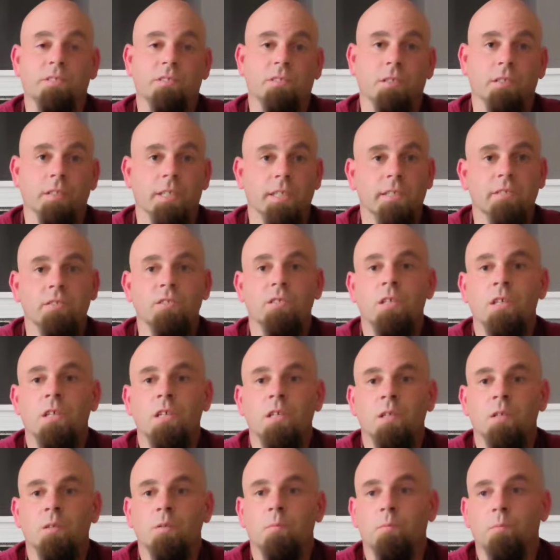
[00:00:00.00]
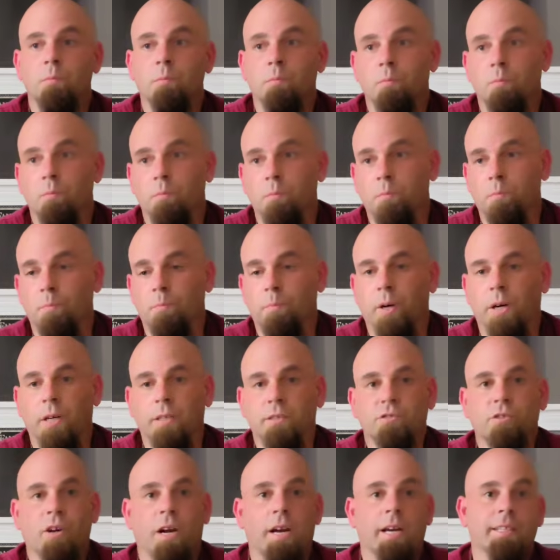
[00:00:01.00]
still is.
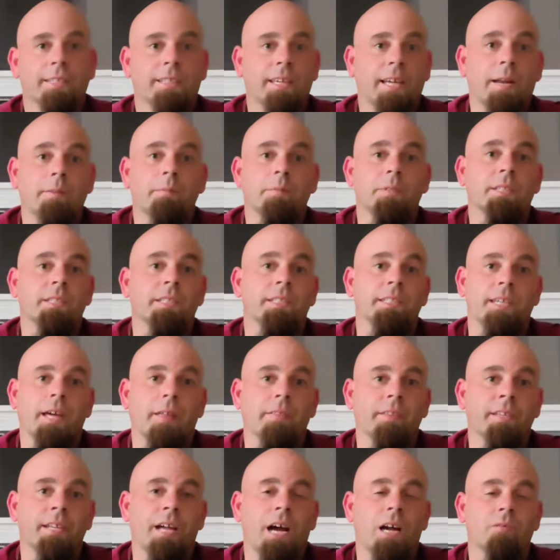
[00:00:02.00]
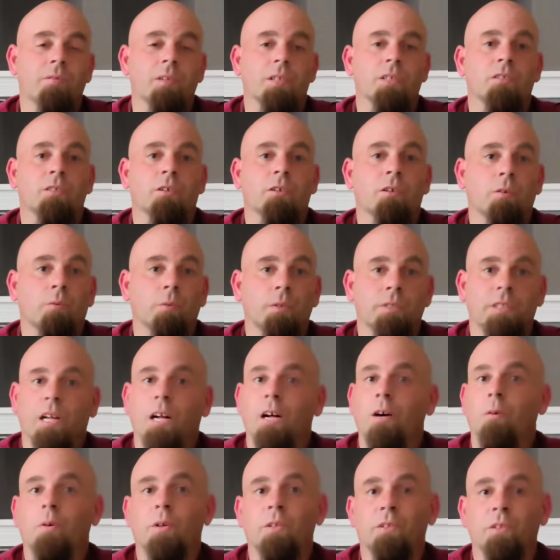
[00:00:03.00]
But trying to get everything together, not really knowing what the
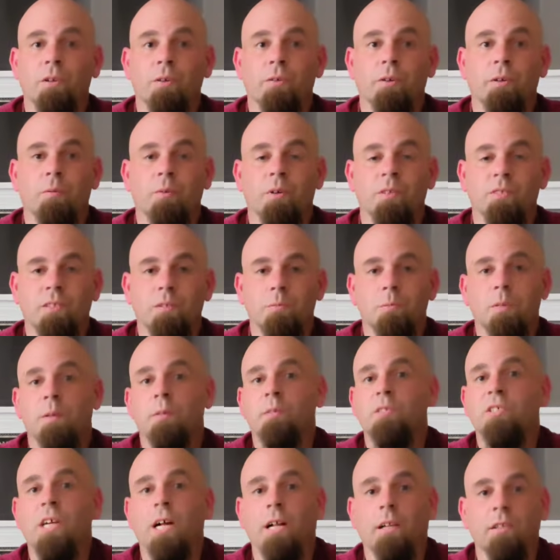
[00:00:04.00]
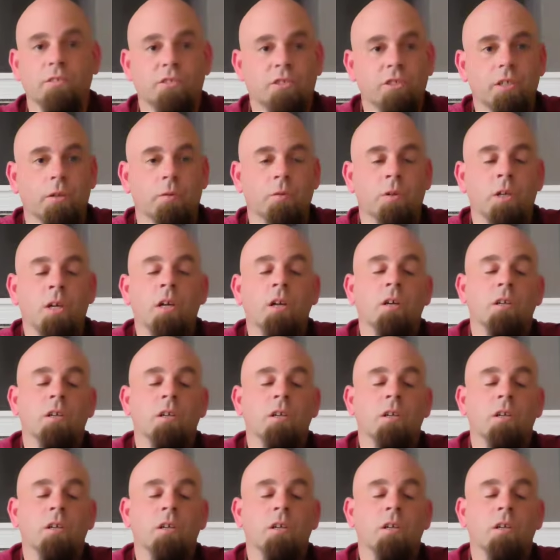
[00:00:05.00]
hell we're doing, was a little bit of a challenge too.